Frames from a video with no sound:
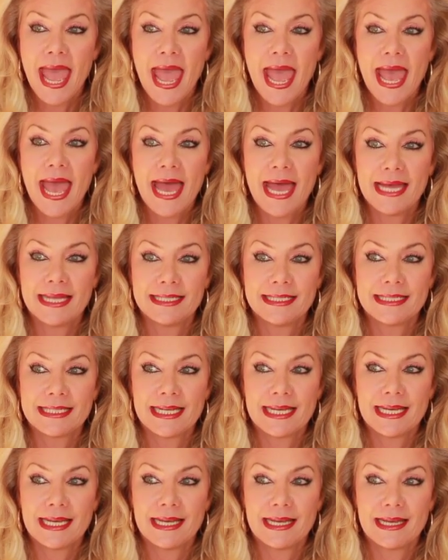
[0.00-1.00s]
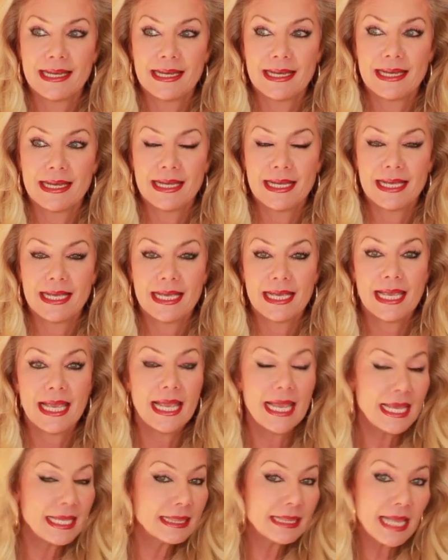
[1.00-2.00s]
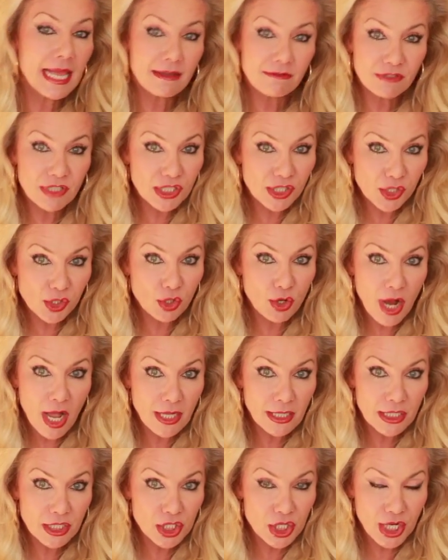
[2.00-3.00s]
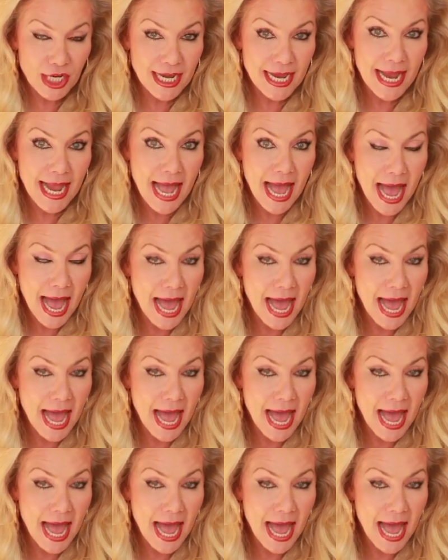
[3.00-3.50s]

And he loved astrology.